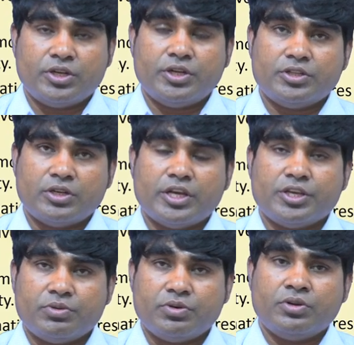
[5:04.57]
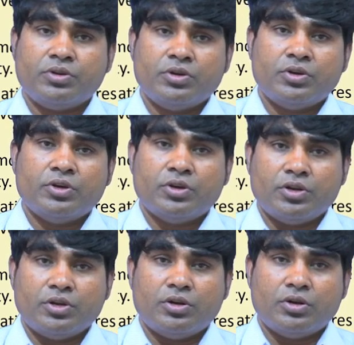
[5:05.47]
and like
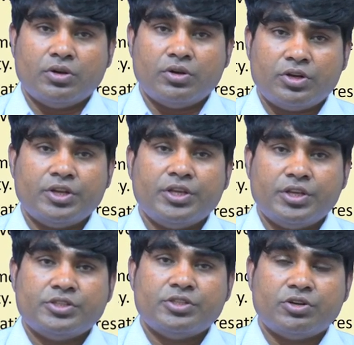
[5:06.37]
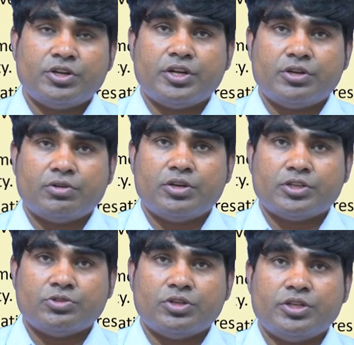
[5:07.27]
learning is not at all
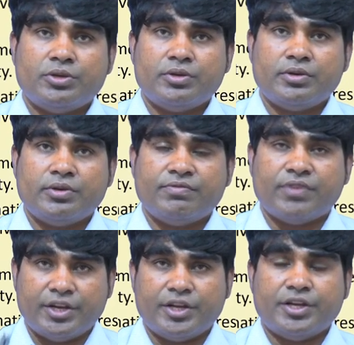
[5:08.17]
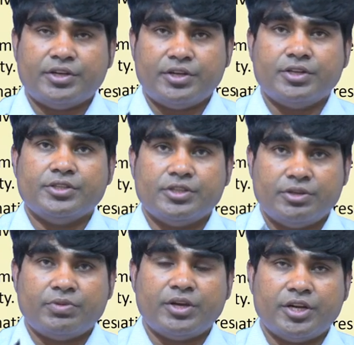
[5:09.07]
actually finite, it is
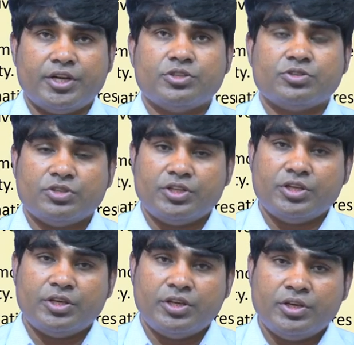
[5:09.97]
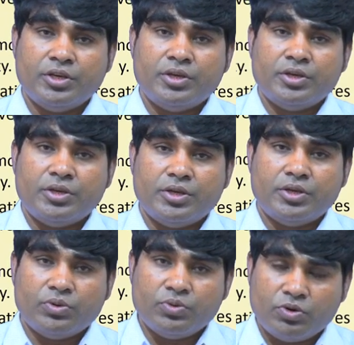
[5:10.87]
infinite. So, the
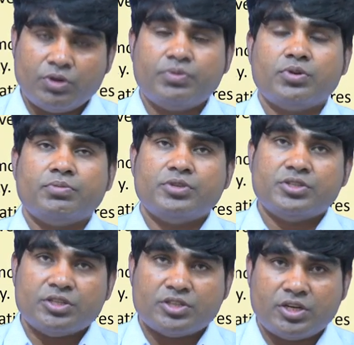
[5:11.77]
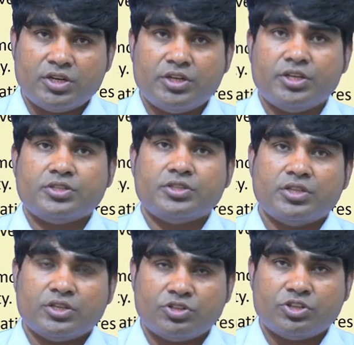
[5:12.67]
root of business analytics in
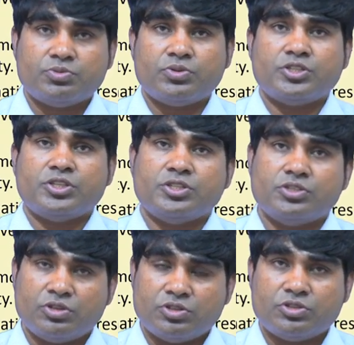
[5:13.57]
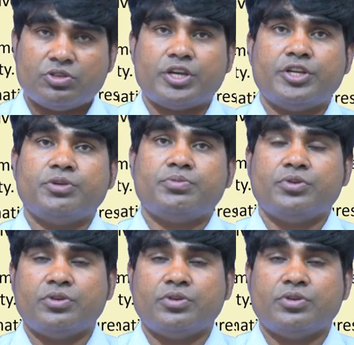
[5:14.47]
the search process is also kind of